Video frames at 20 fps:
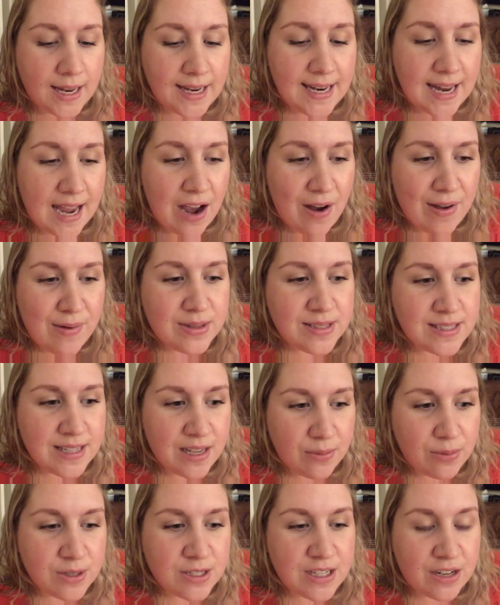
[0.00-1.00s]
now I would
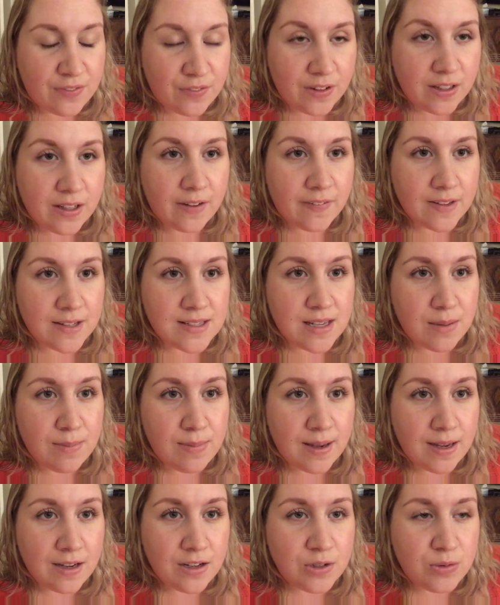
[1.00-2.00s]
say we're definitely on the same
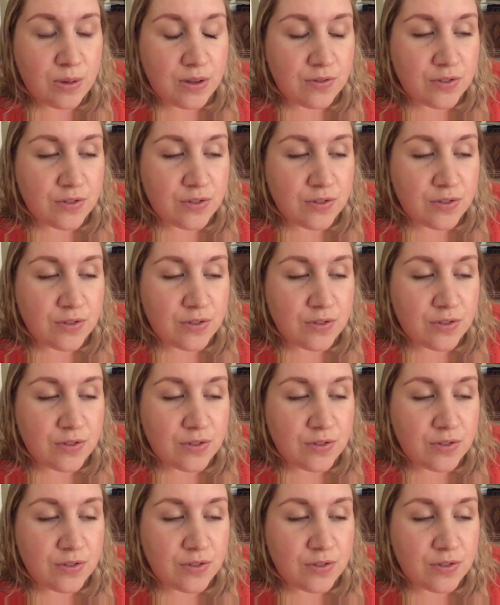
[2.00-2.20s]
page.